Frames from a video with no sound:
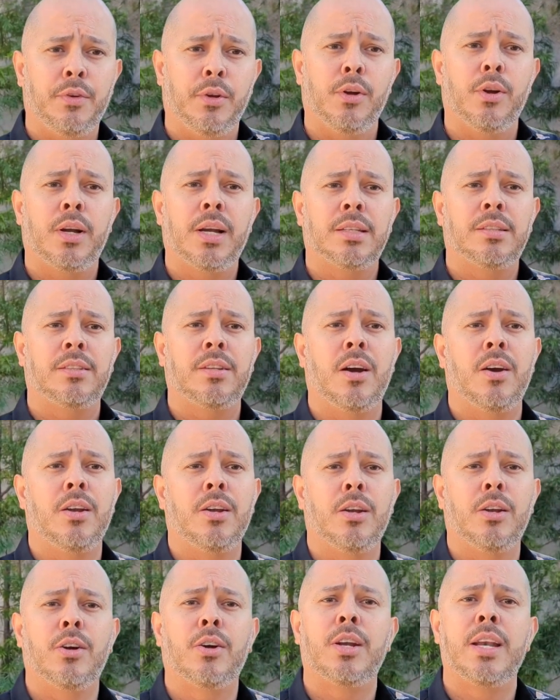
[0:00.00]
If you look at
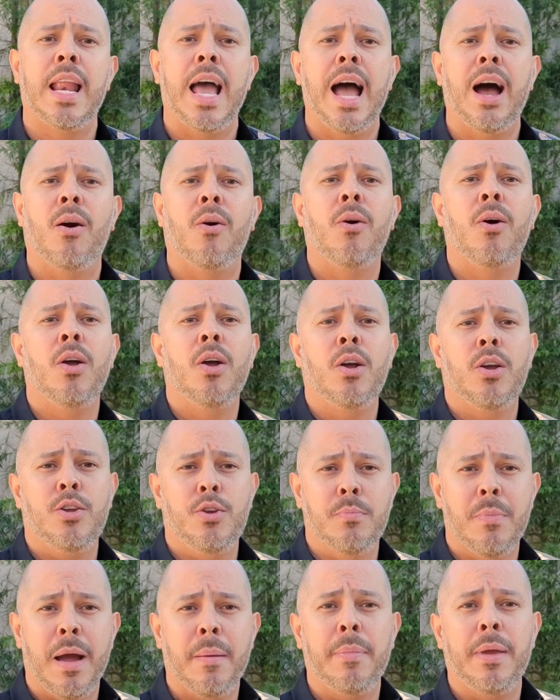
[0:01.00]
starting to look now,
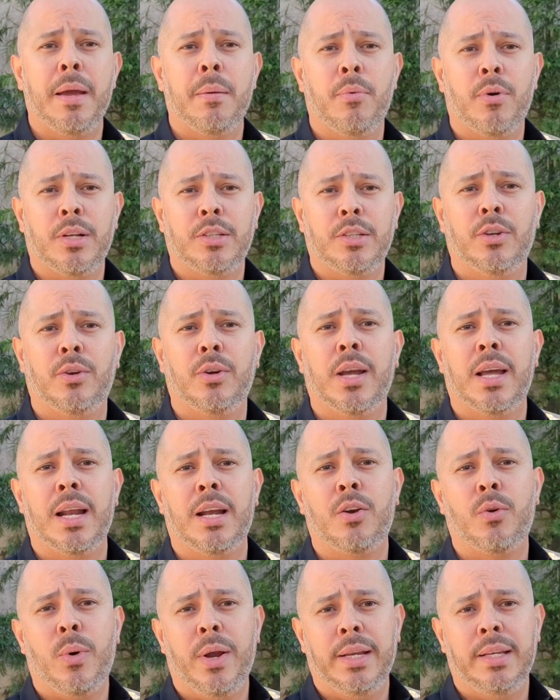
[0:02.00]
you might be still
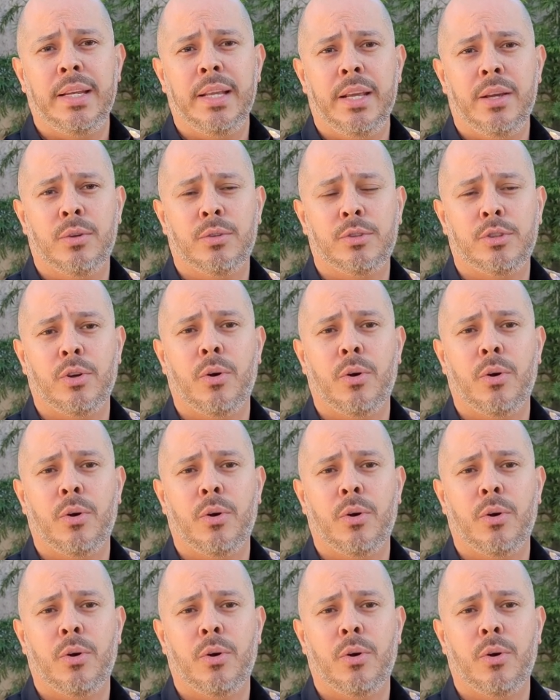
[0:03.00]
get a great deal.